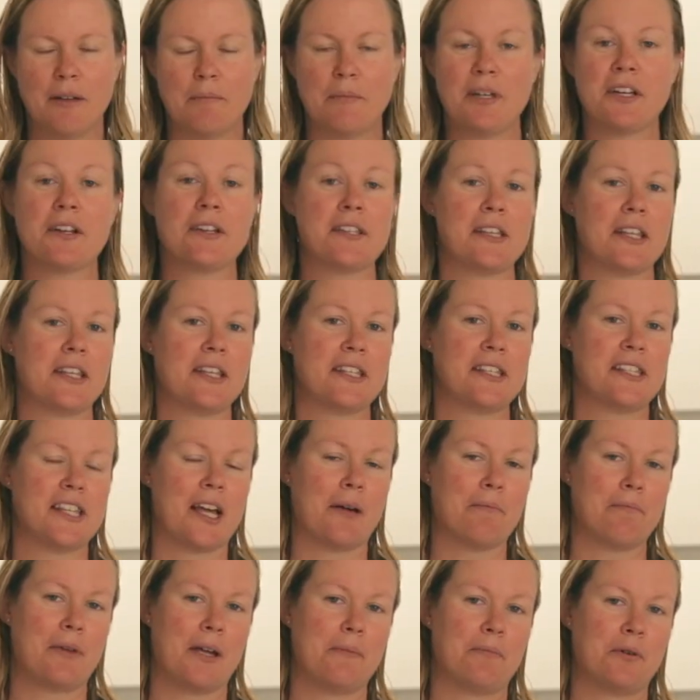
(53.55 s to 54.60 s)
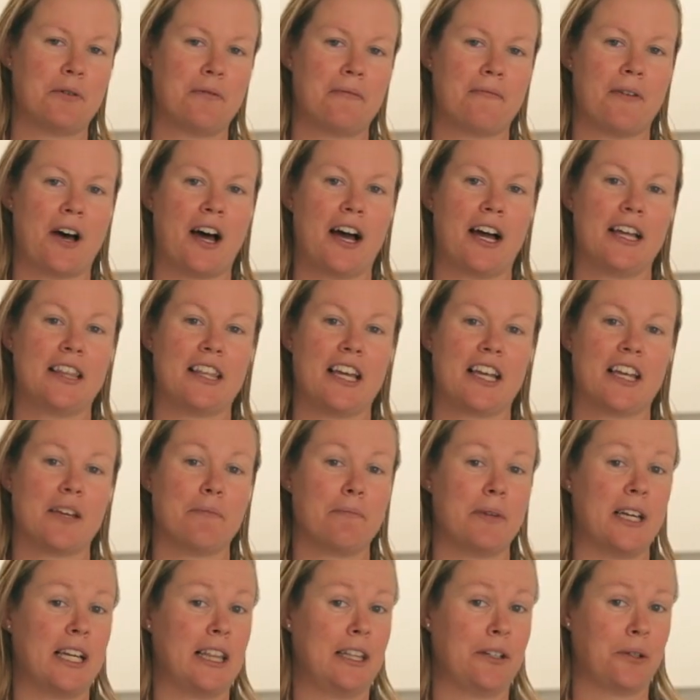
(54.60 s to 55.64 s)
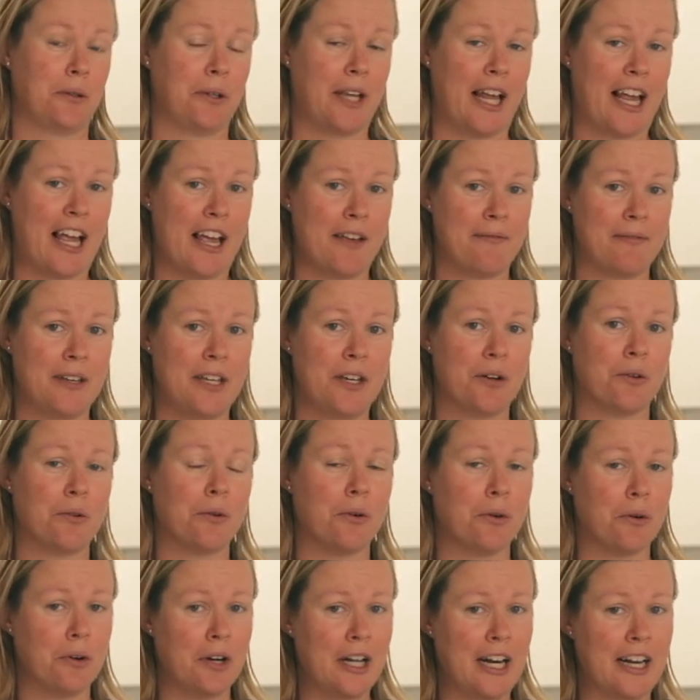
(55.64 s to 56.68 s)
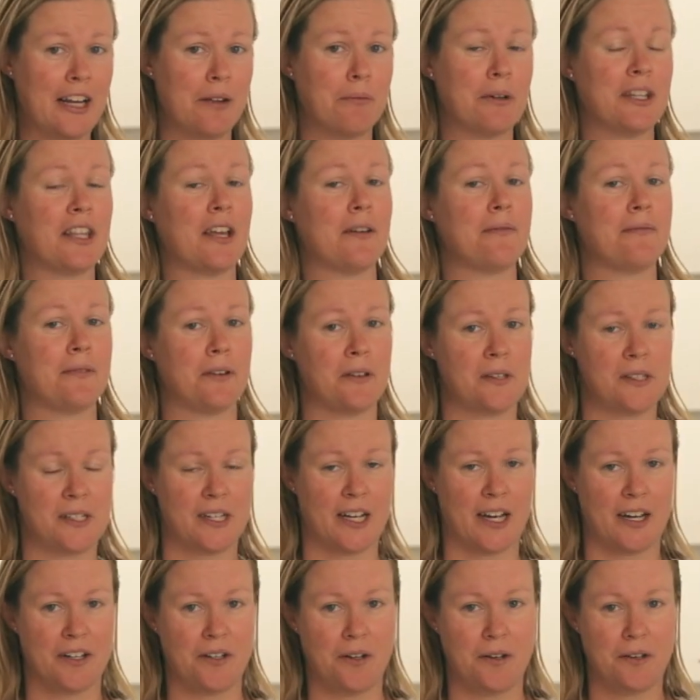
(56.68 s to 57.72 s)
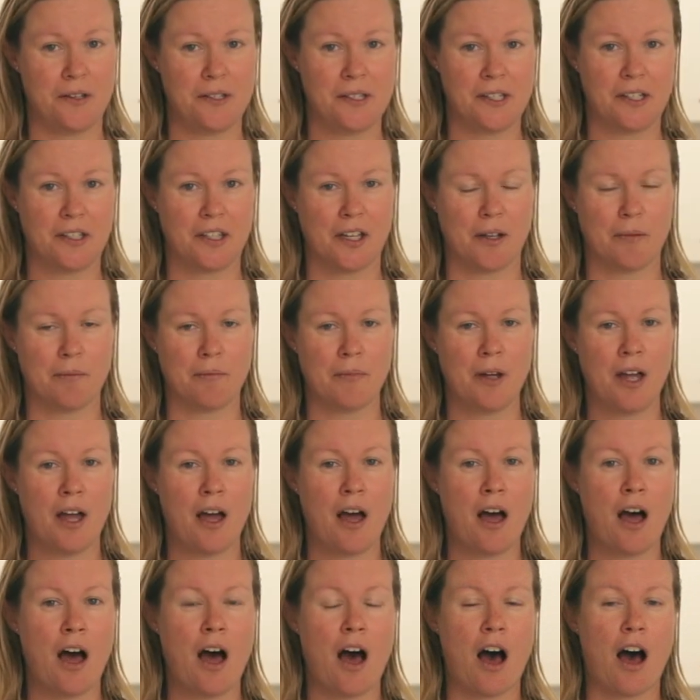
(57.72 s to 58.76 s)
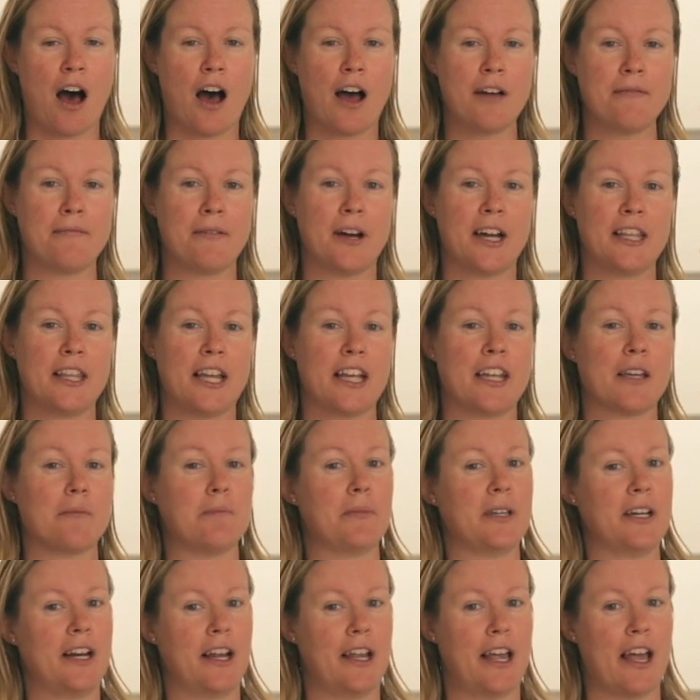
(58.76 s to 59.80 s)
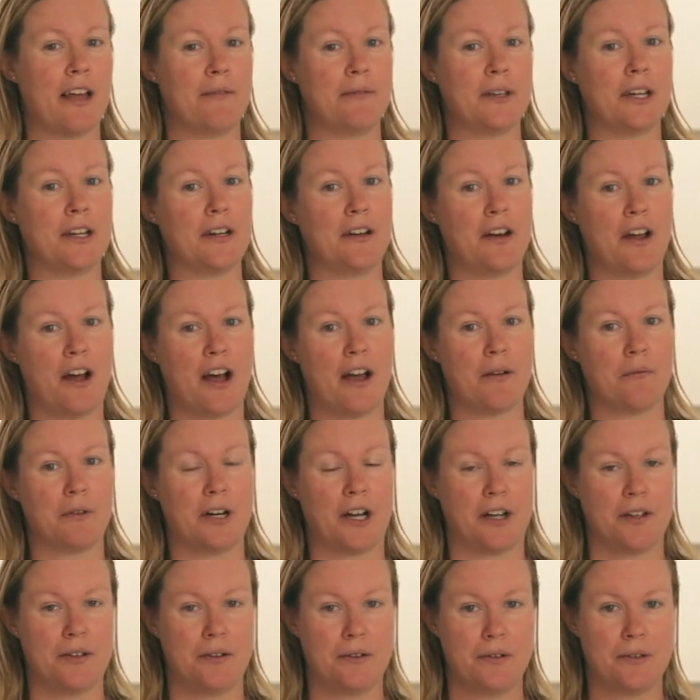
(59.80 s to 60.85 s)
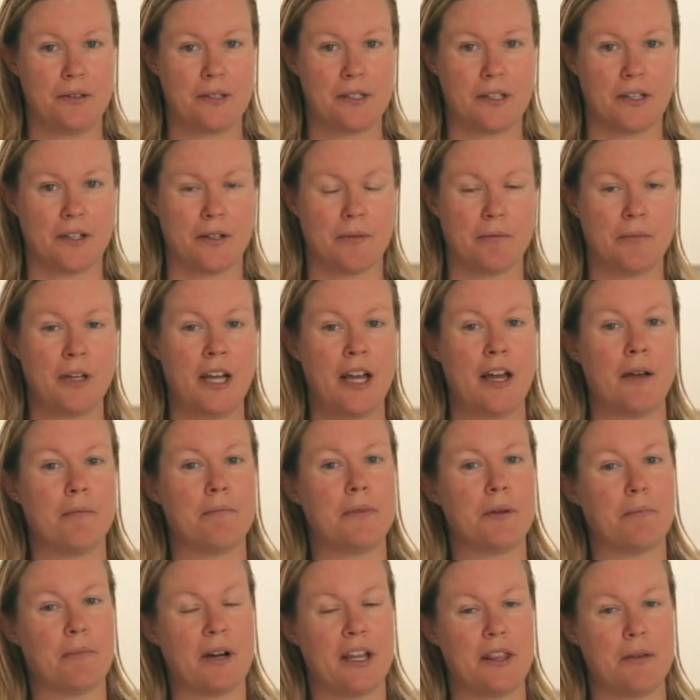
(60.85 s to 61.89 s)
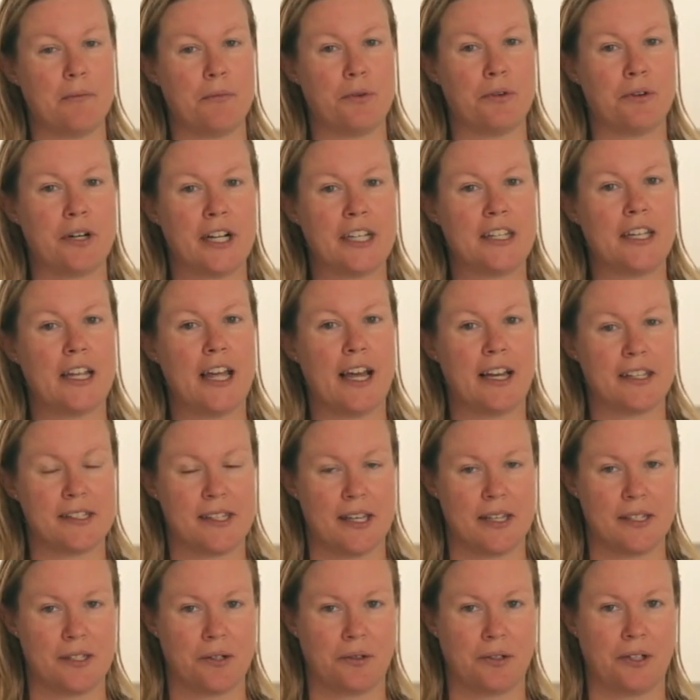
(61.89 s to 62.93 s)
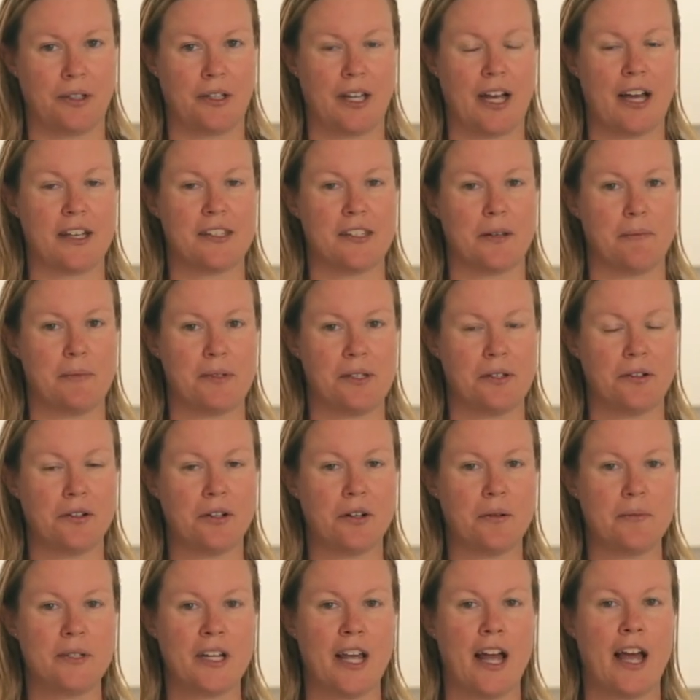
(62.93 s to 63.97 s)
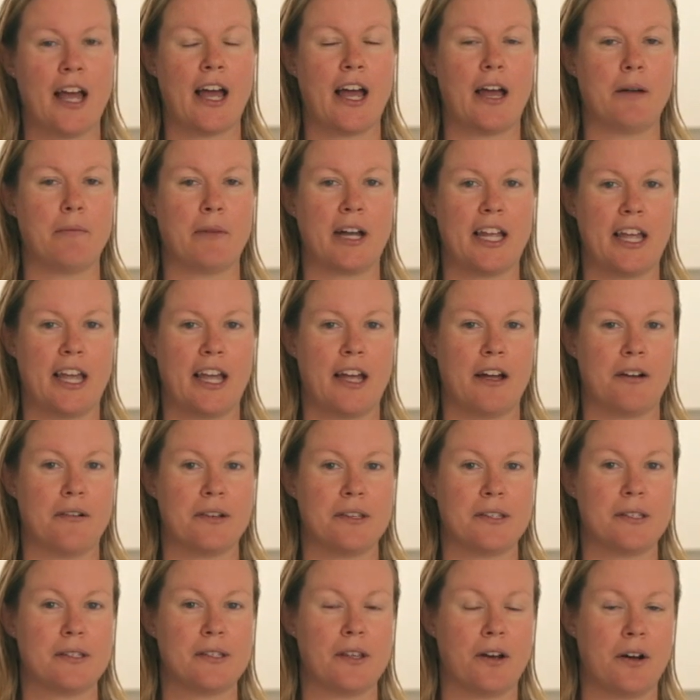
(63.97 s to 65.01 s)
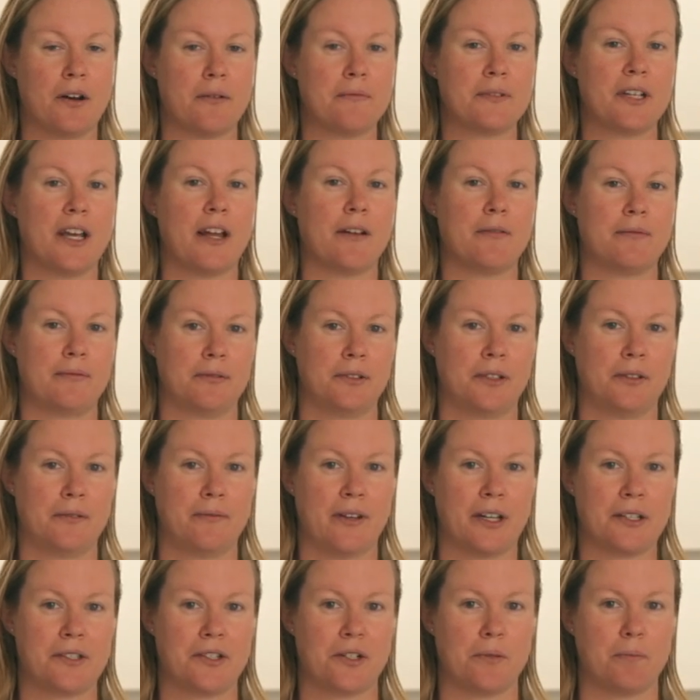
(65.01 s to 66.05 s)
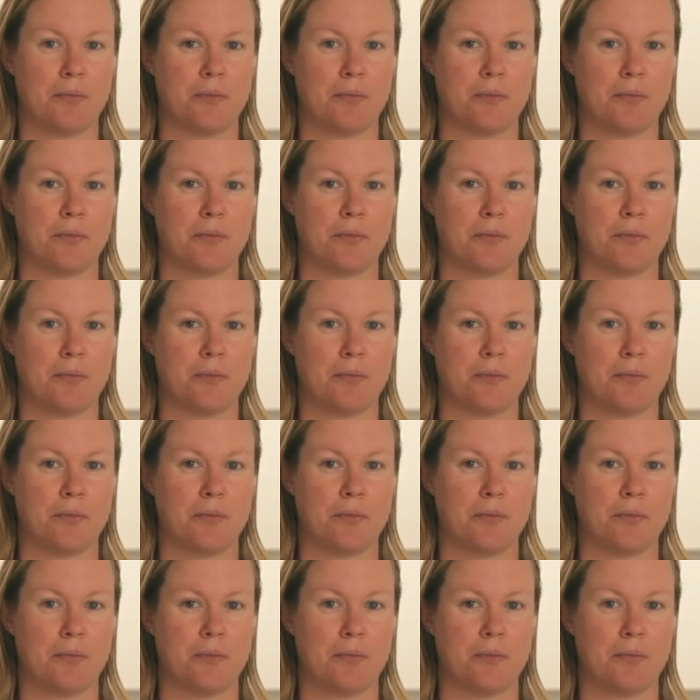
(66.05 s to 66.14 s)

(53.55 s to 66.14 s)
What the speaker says: Because of this, some people find they can be a little heavy or oily when they first start using them. I find they can be heavy at night when I use them, but by the morning the excess oil has absorbed and my hair is soft and full of extra